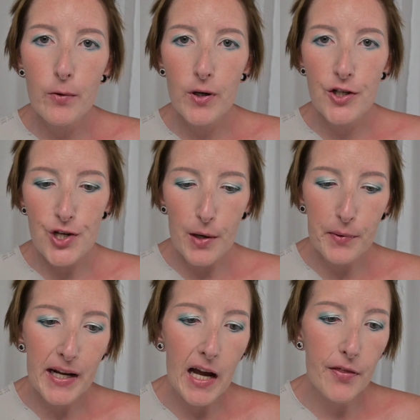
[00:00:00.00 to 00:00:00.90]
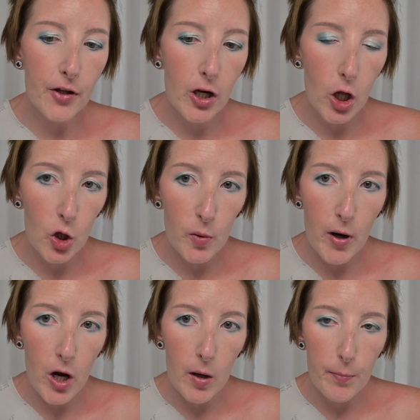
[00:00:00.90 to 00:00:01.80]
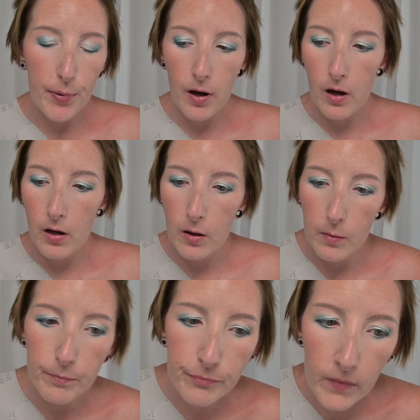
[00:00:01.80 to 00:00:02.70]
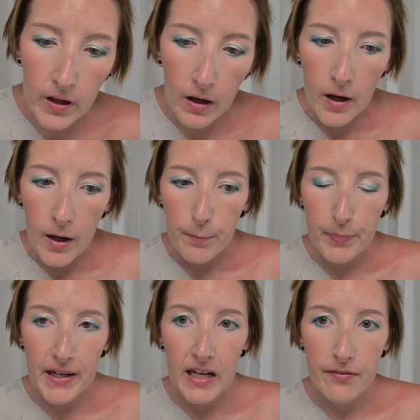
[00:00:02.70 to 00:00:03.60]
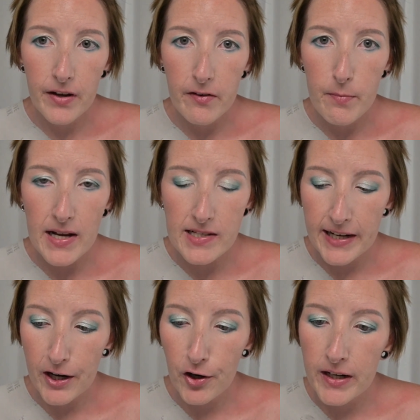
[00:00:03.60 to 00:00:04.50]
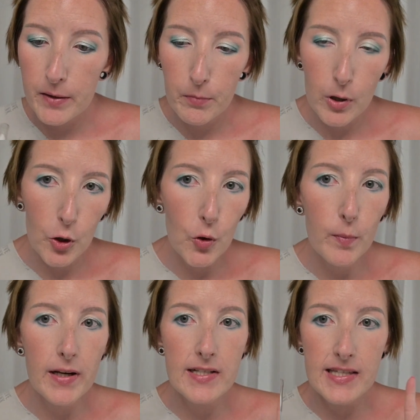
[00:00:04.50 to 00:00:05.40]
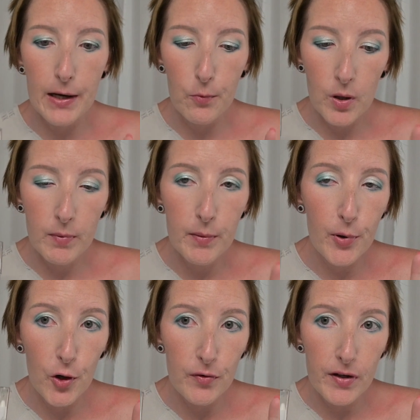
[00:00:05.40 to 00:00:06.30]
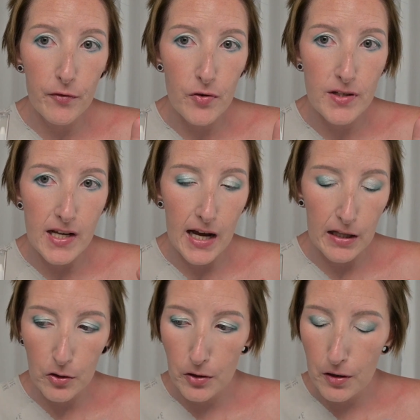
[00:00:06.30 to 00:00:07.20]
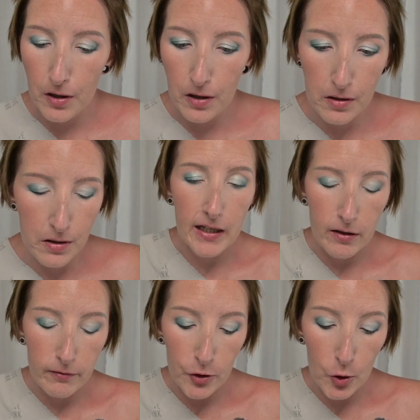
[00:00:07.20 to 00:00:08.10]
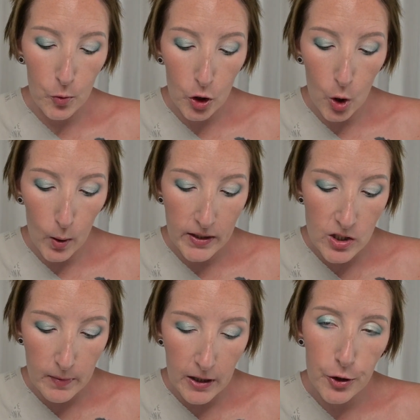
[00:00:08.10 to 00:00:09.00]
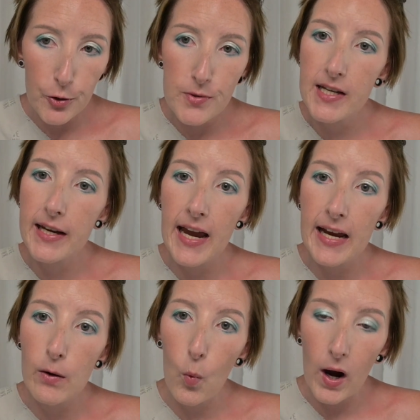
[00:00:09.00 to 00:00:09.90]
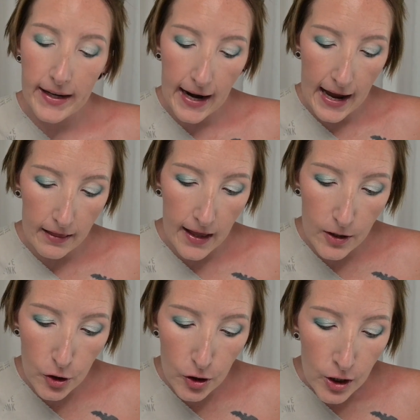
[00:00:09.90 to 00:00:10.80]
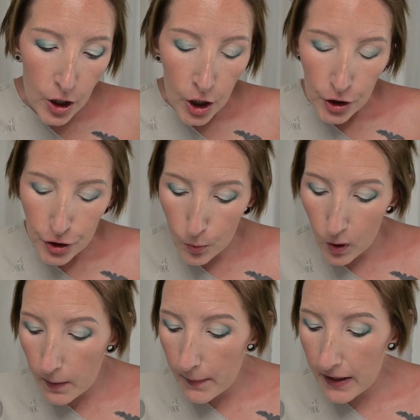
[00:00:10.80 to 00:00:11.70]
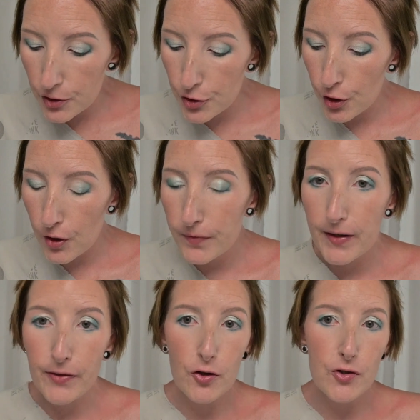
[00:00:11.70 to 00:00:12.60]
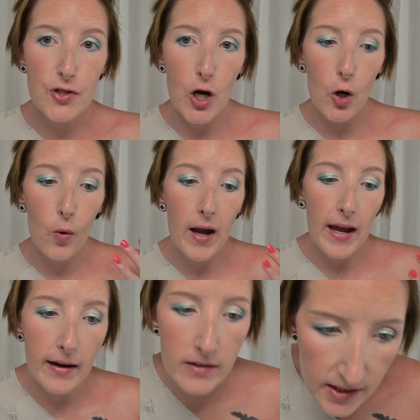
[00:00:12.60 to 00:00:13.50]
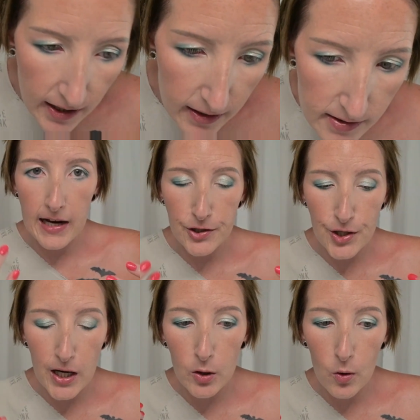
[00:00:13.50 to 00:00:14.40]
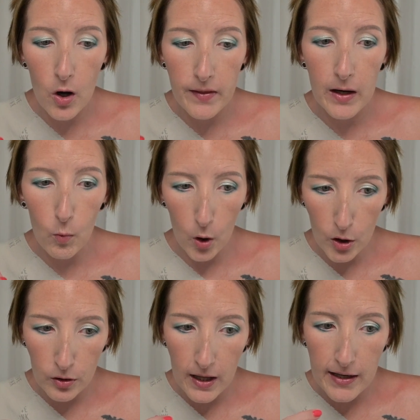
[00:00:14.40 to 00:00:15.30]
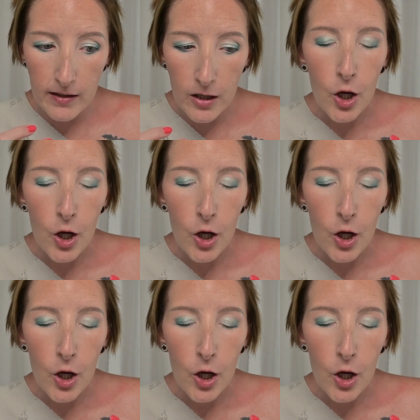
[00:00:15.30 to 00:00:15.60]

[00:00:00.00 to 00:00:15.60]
wish I would have got the ColourPop BFF mascara in blue because that would have been perfect for this eye look. If you are going to be using a white eyeliner, you want to make sure that there's no excess eyeshadow on that waterline,